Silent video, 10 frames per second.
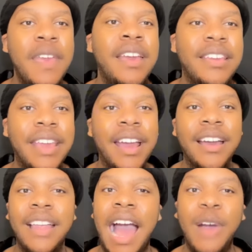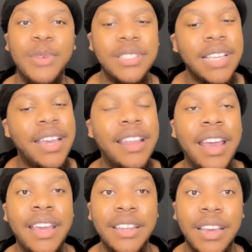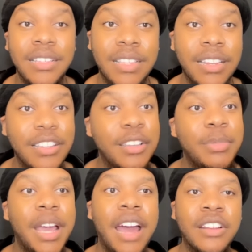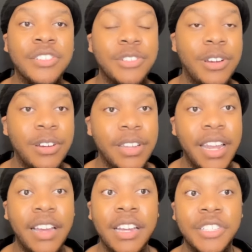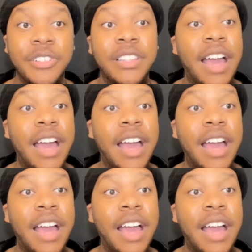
yeah, I would say that it does get a little bit out of control in that country.